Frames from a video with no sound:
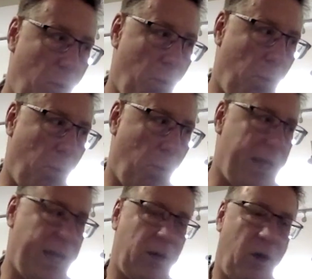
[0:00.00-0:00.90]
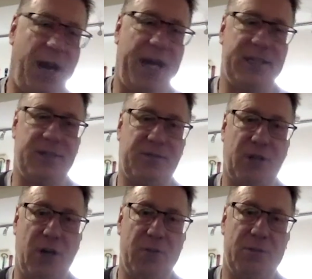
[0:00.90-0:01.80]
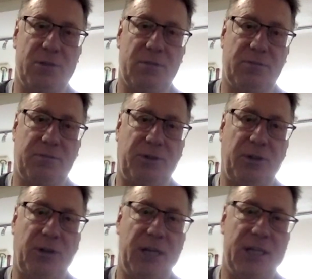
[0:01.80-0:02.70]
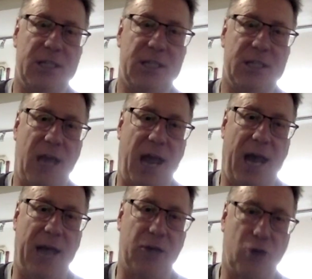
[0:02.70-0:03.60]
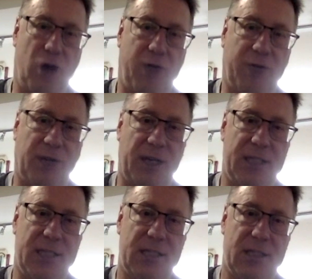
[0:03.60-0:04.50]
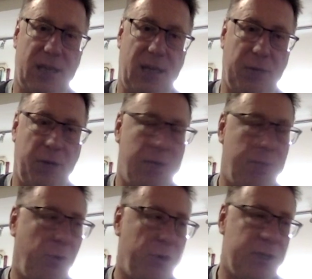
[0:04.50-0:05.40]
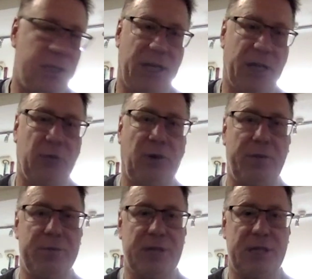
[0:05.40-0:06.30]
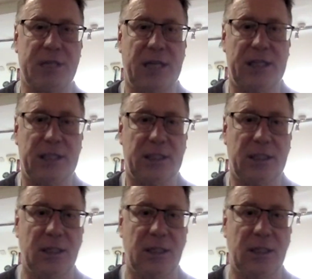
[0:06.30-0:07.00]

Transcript: We then got a heads of terms for a lease and a draft lease, and we appointed legal representation.